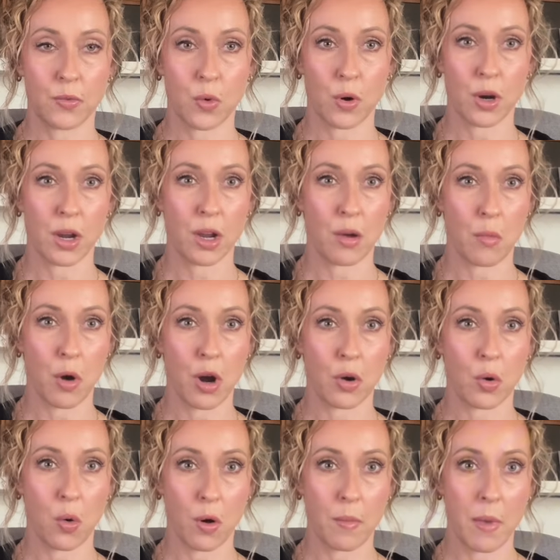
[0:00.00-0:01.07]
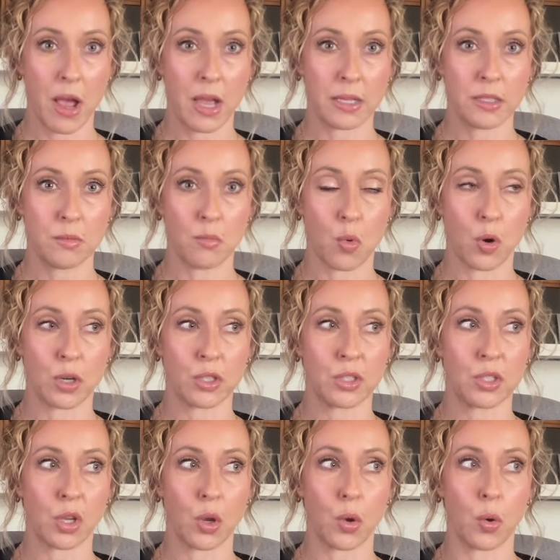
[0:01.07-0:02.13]
for a gourmand more
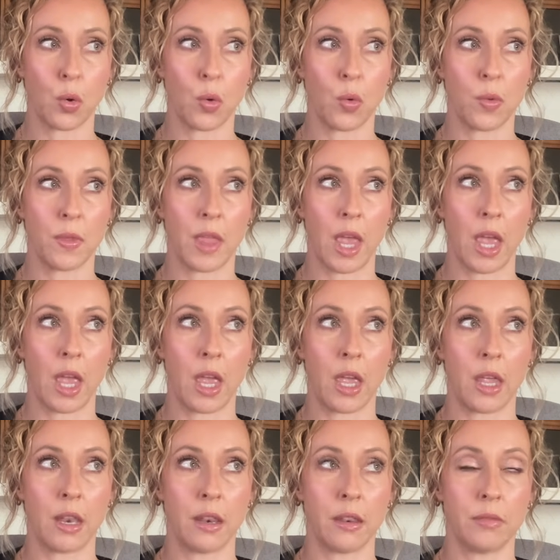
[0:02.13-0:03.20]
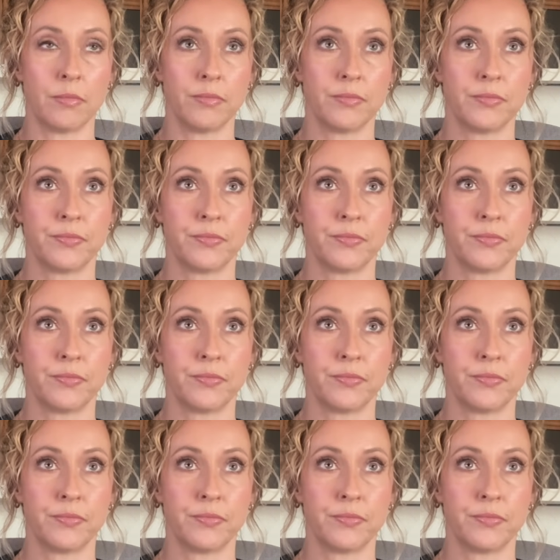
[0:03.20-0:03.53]
so than,